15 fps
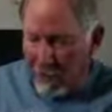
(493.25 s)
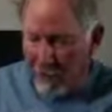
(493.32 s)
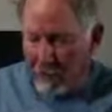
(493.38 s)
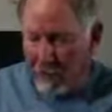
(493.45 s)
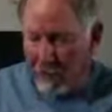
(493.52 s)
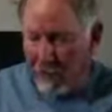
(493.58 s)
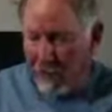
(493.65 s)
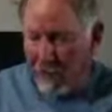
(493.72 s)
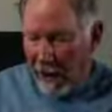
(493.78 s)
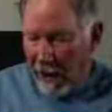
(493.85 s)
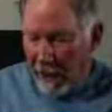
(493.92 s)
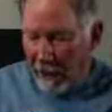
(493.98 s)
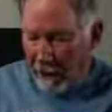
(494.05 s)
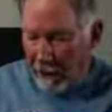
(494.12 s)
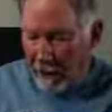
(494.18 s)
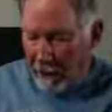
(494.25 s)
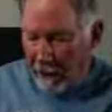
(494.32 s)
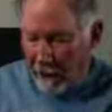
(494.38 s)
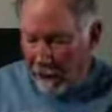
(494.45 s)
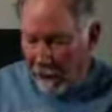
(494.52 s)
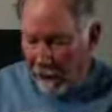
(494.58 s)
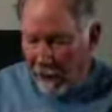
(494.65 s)
where you actually
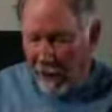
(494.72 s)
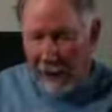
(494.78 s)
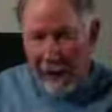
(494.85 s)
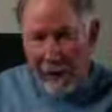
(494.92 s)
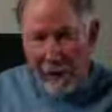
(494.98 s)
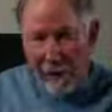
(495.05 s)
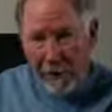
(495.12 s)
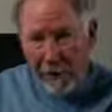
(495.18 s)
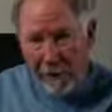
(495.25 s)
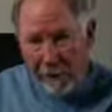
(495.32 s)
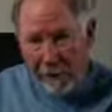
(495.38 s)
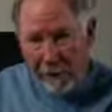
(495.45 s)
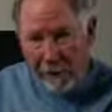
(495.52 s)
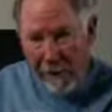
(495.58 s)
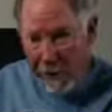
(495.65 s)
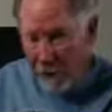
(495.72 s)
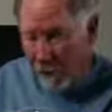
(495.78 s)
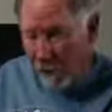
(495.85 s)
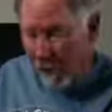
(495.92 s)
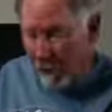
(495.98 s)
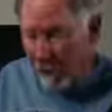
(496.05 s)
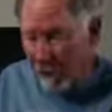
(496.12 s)
attach the
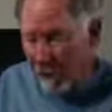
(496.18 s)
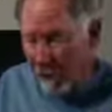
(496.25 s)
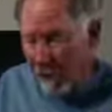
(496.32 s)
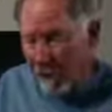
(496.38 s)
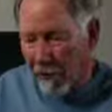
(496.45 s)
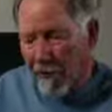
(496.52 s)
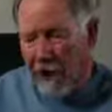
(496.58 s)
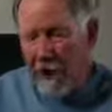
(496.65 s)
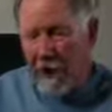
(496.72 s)
power source cord.